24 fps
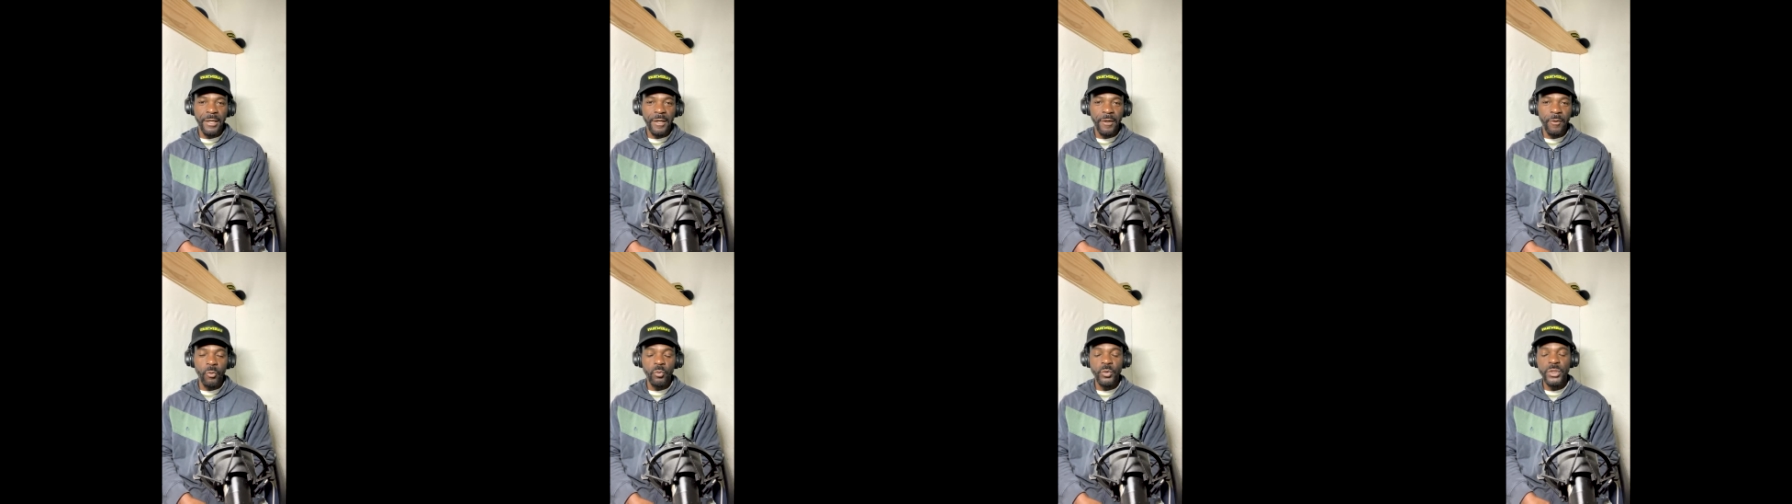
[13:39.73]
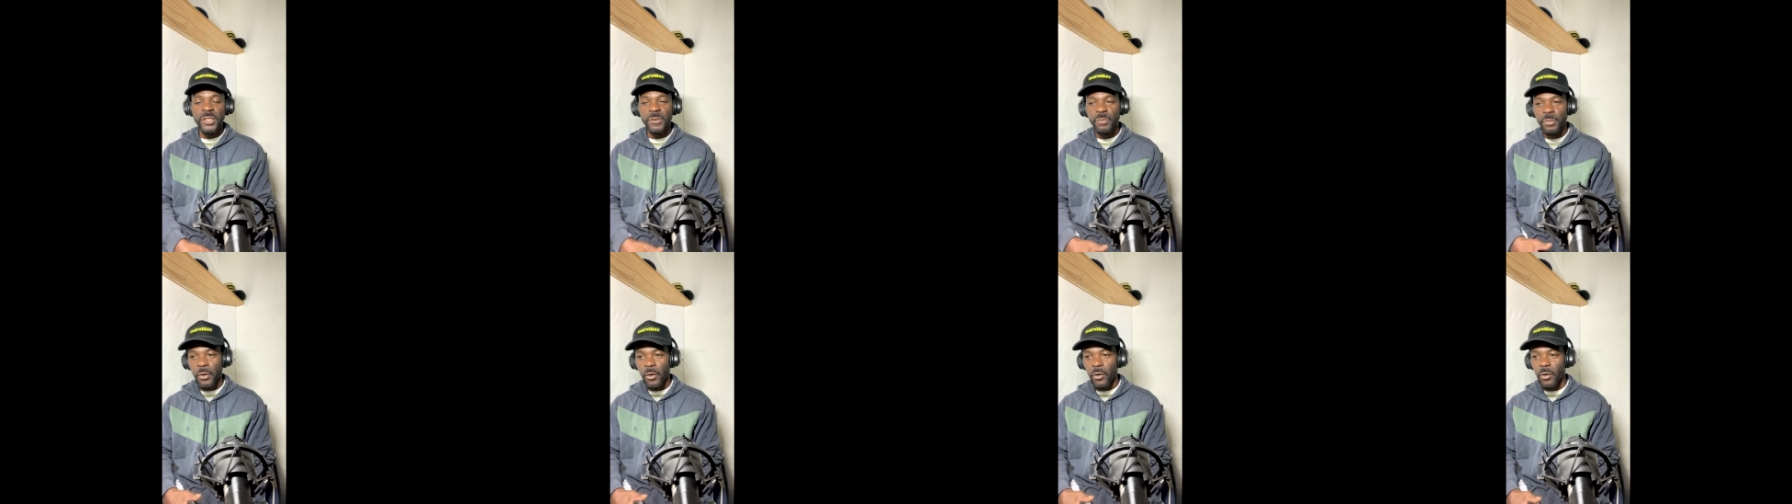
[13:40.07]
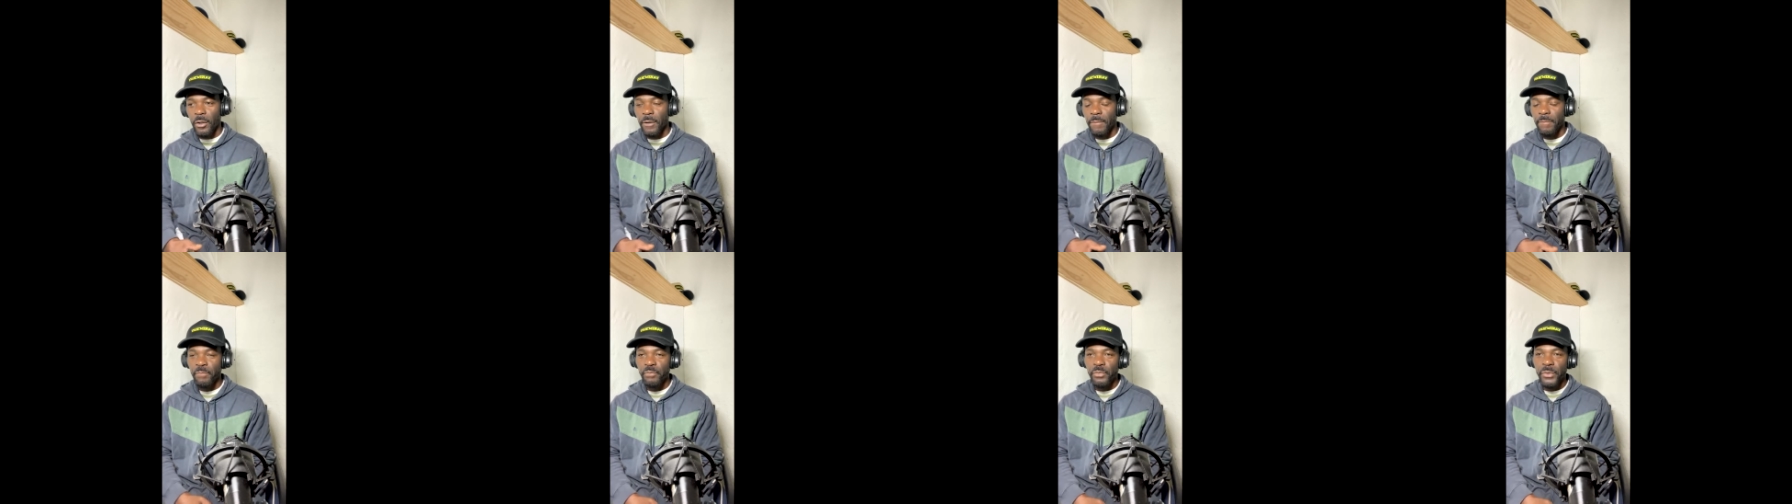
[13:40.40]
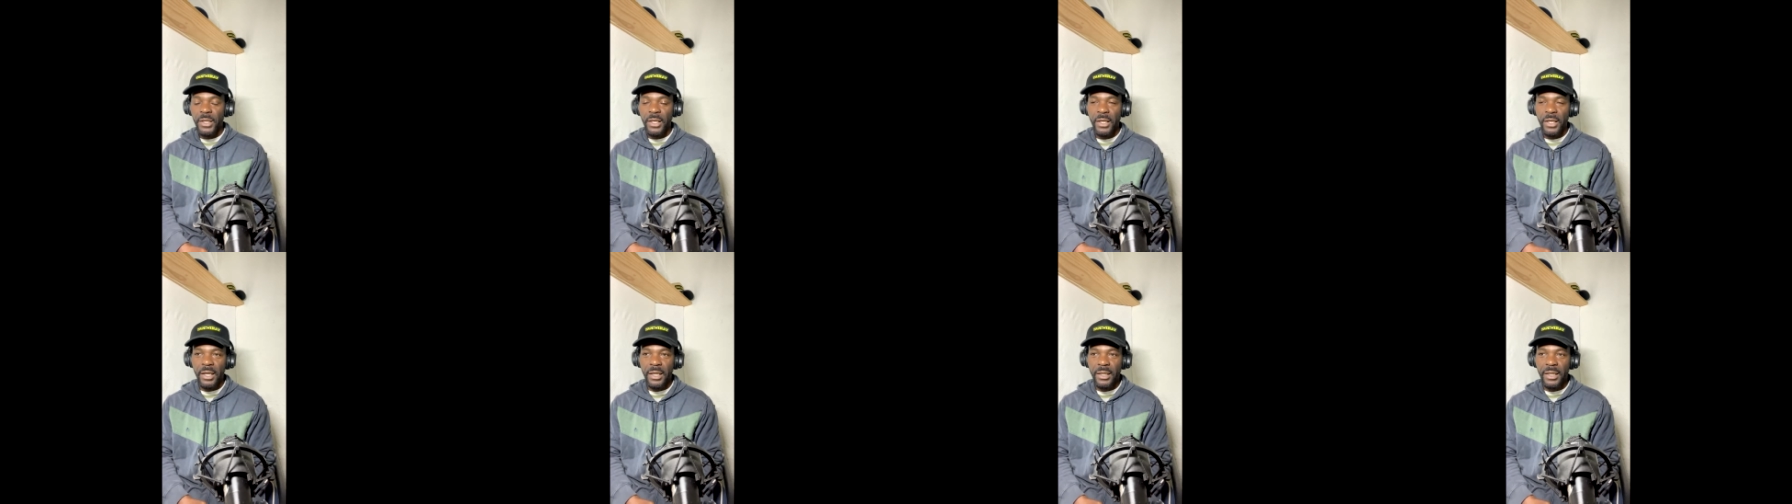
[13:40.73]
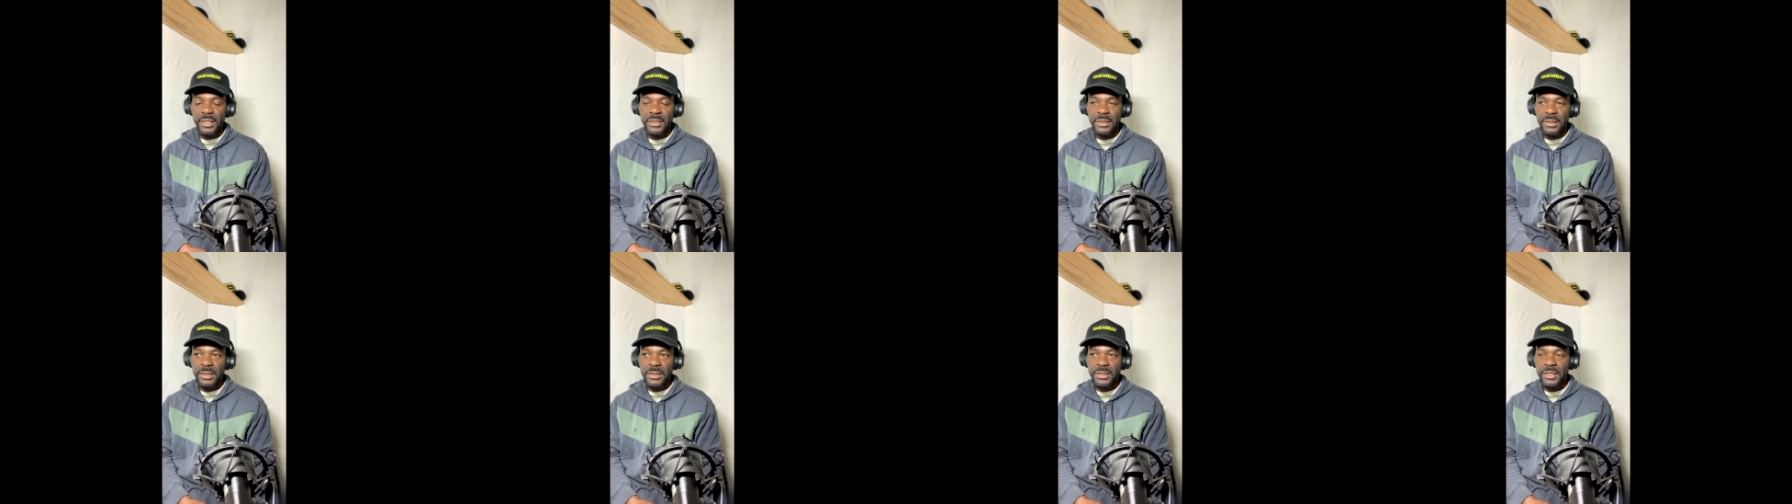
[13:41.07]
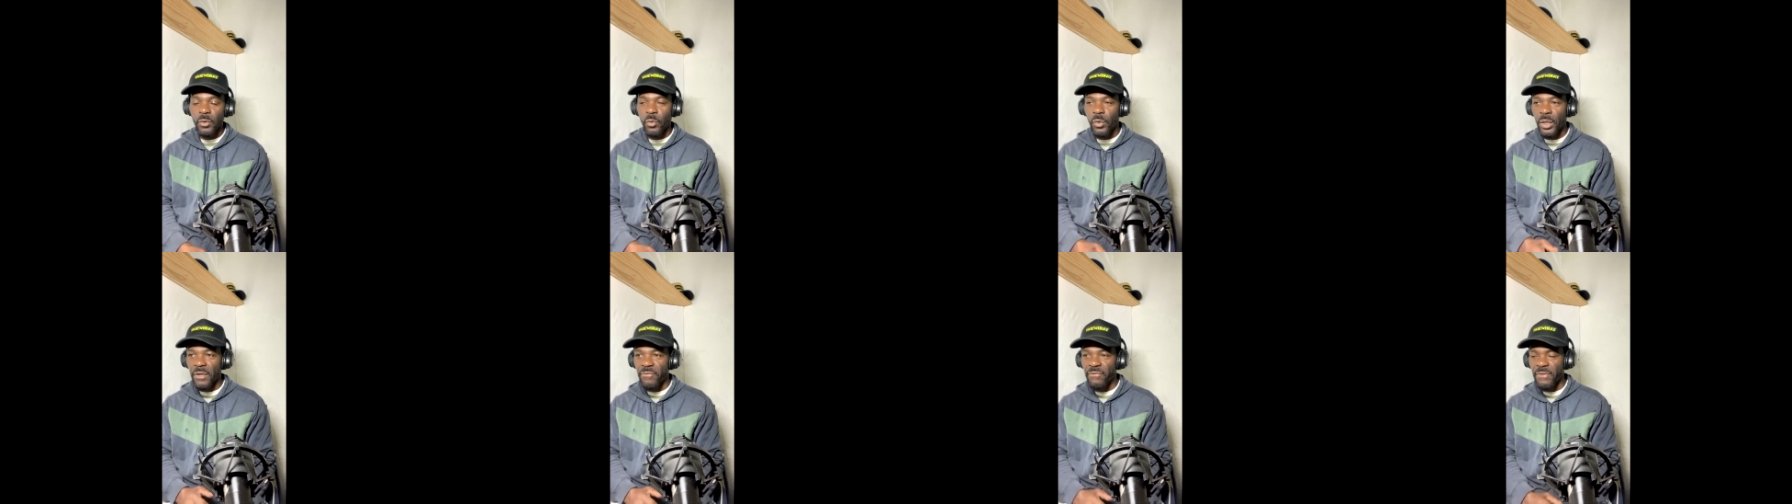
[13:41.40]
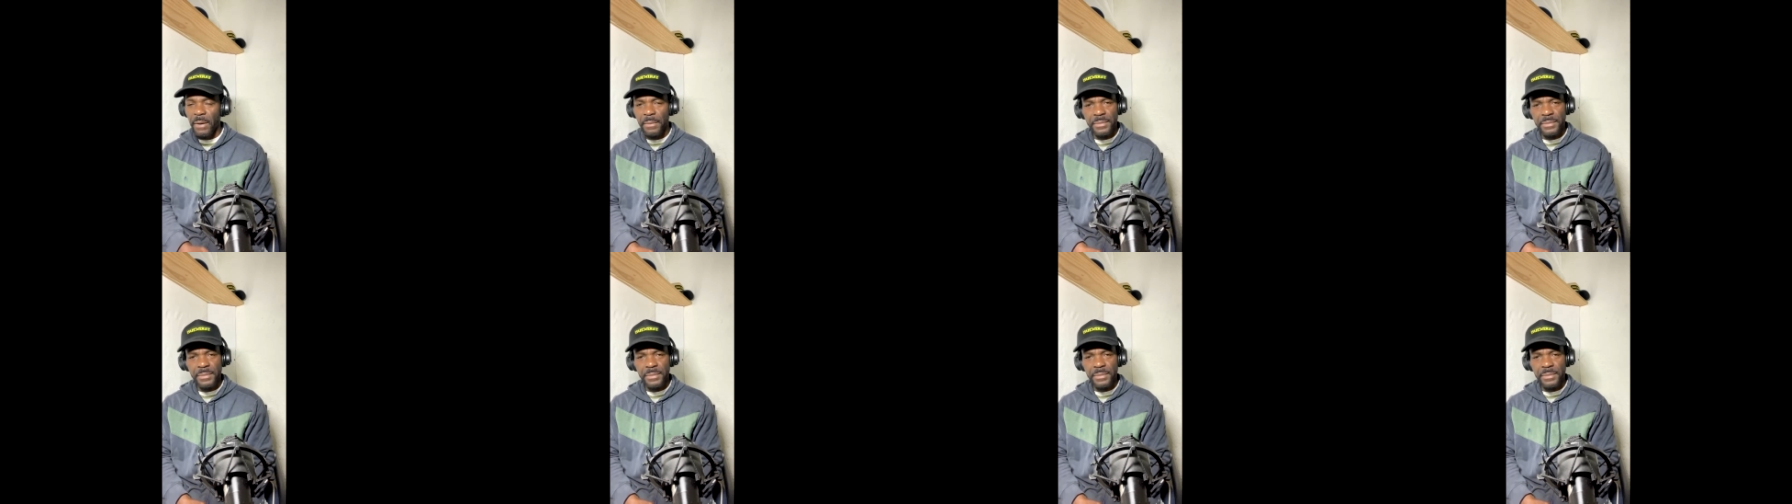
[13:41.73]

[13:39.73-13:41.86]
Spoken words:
we spoke, and he said, "Where you from?"